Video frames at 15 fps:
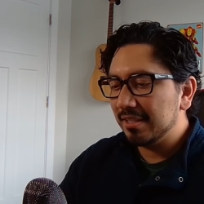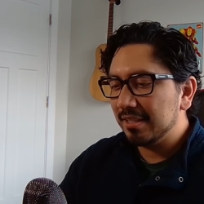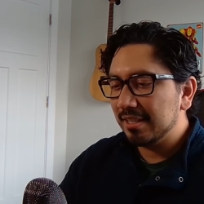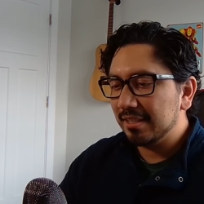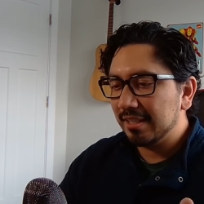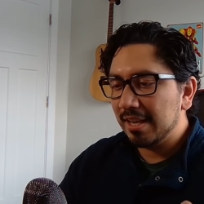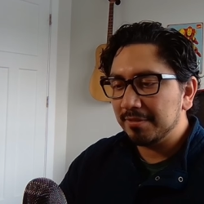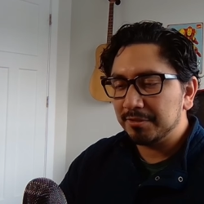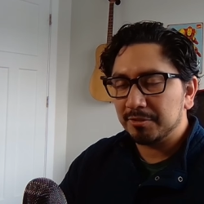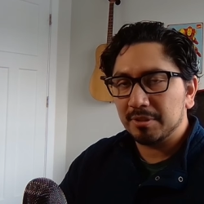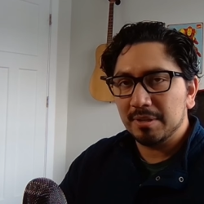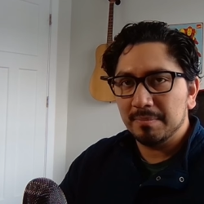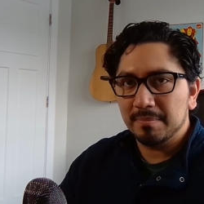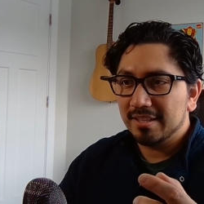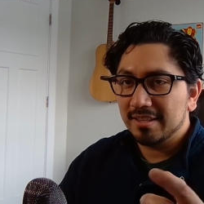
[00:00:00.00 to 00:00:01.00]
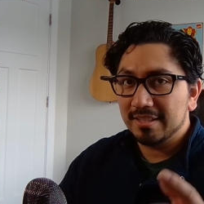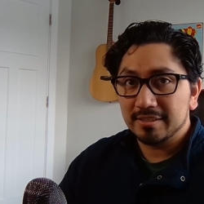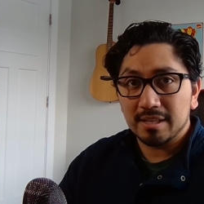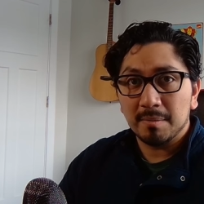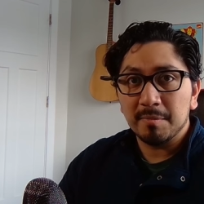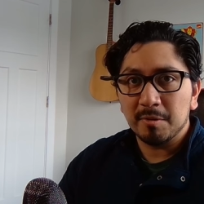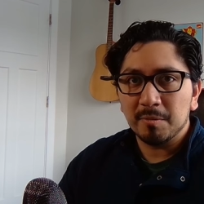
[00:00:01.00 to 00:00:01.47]
uh, a live stream this
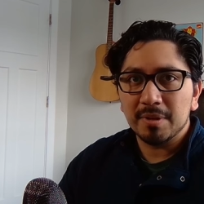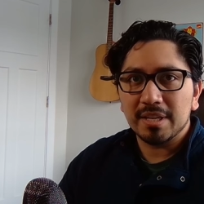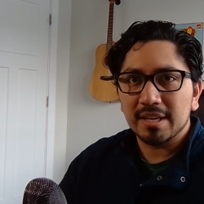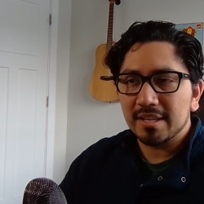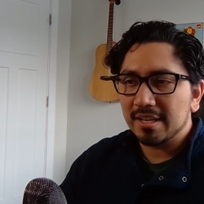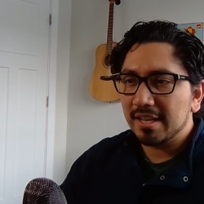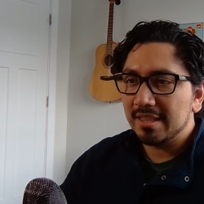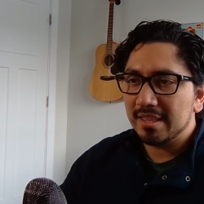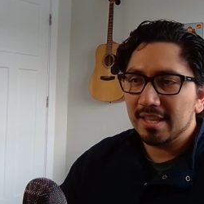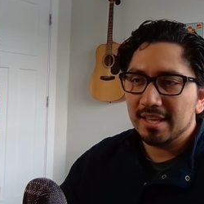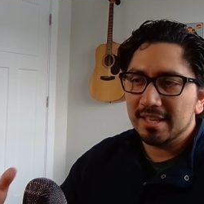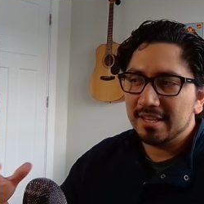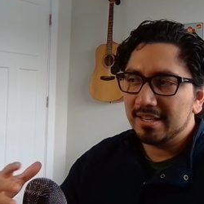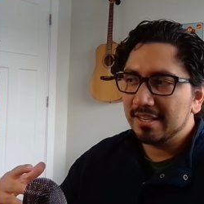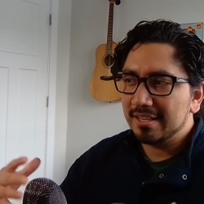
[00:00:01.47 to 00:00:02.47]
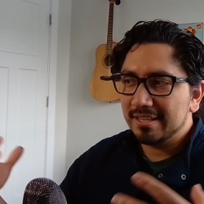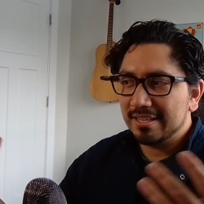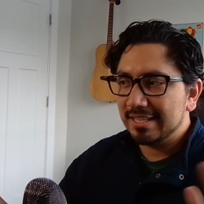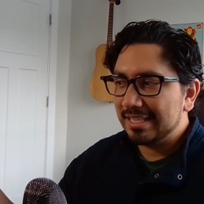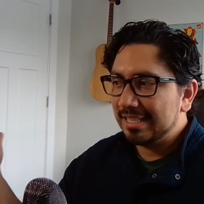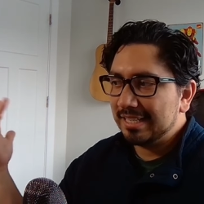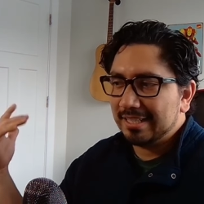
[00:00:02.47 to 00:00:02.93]
coming weekend and then
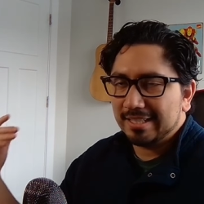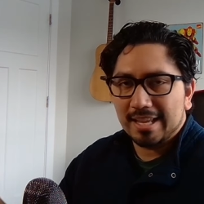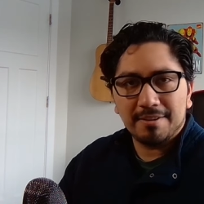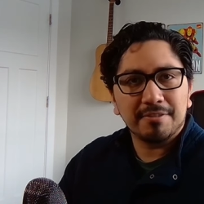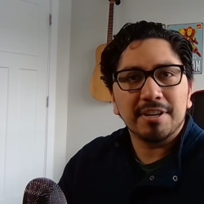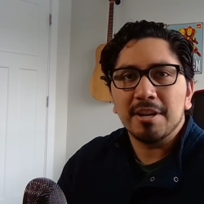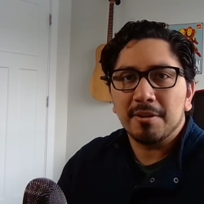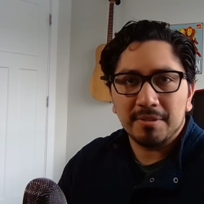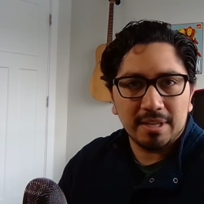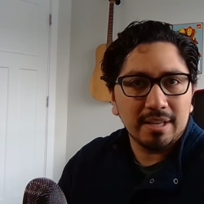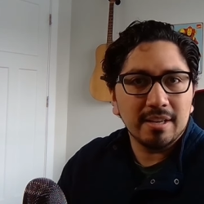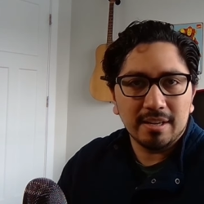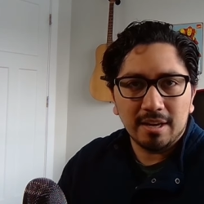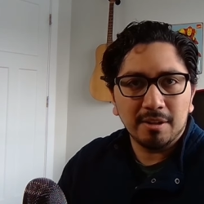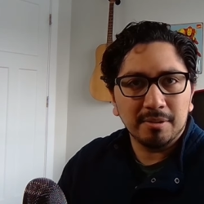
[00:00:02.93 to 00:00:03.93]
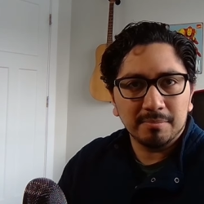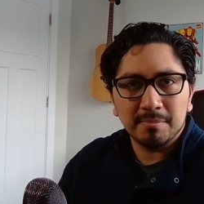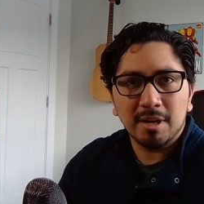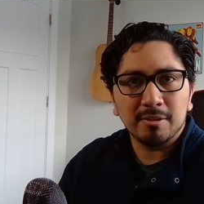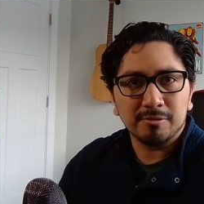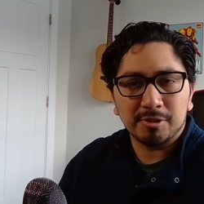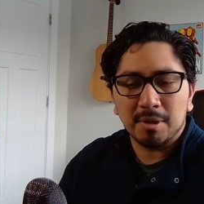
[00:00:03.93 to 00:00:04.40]
every now and then i'll
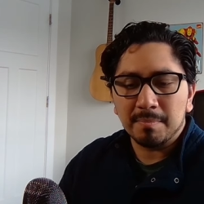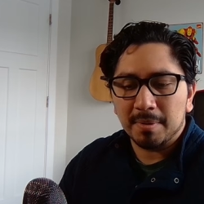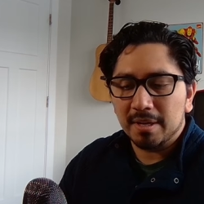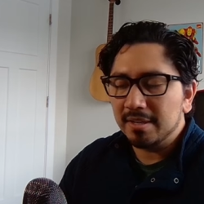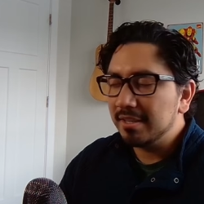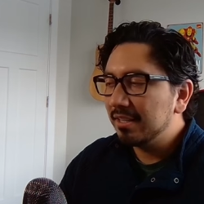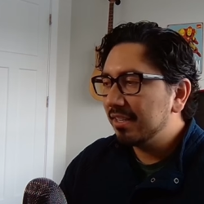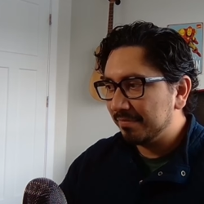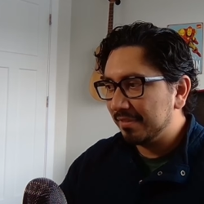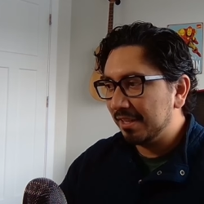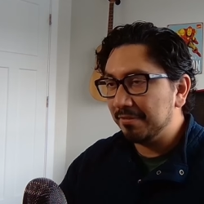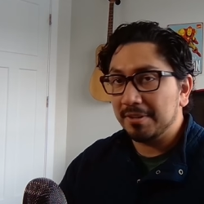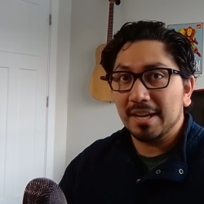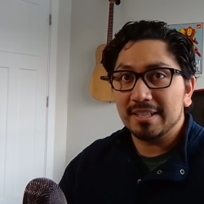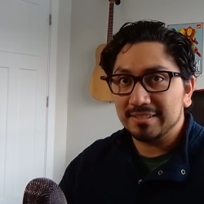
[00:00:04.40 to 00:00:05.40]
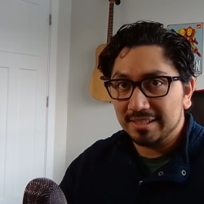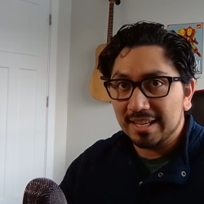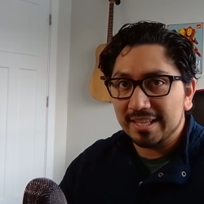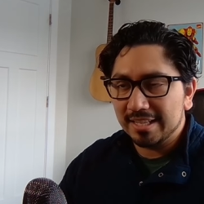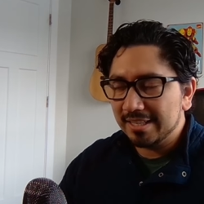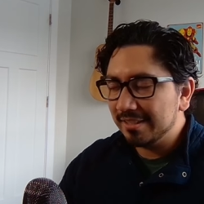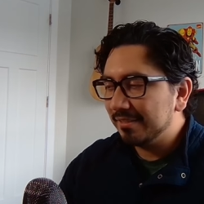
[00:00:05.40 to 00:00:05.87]
i'll jump on if you guys
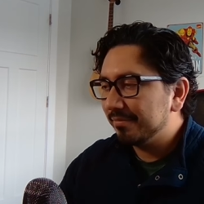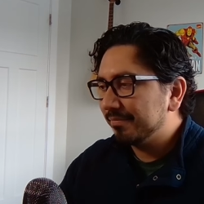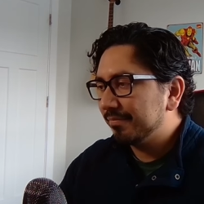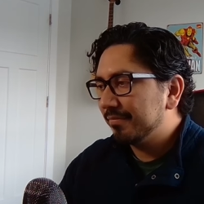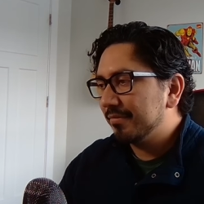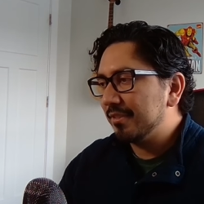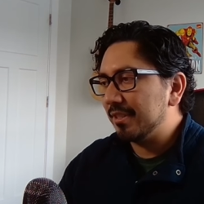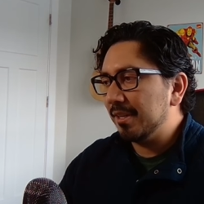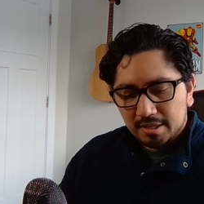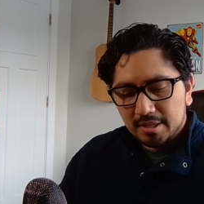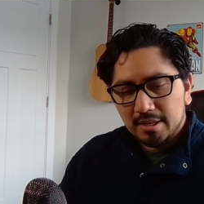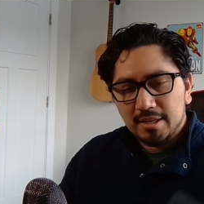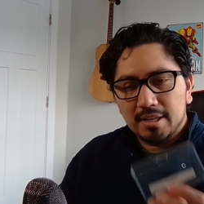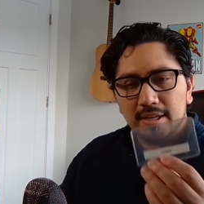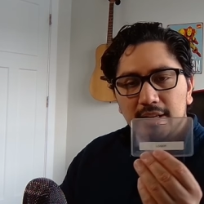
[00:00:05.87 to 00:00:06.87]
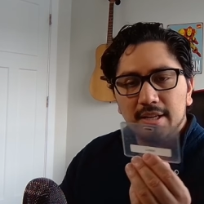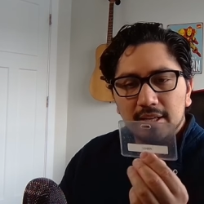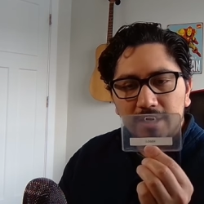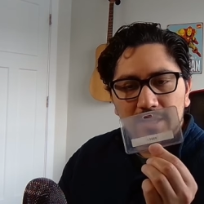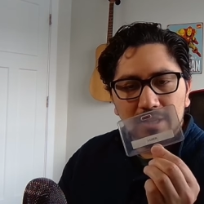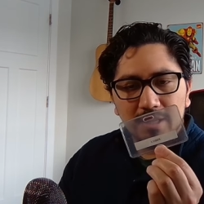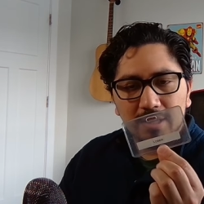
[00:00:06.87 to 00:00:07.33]
like it so
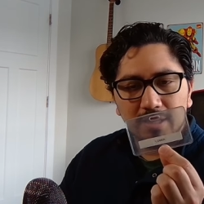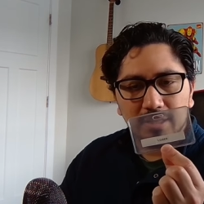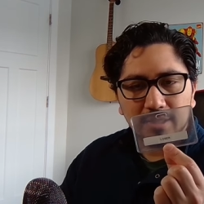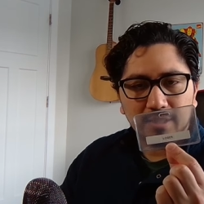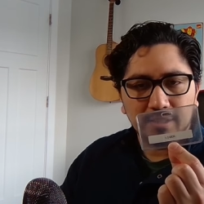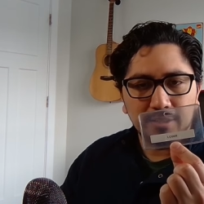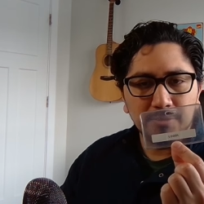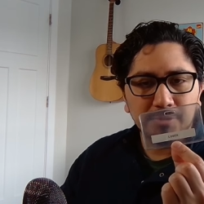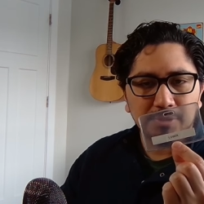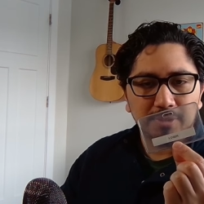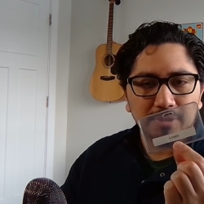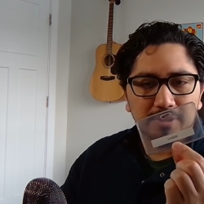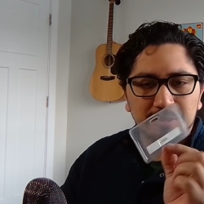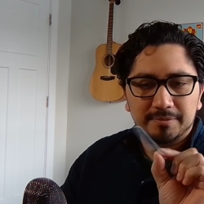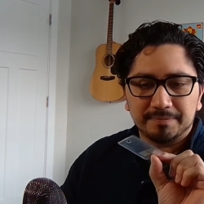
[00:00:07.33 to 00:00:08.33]
uh loser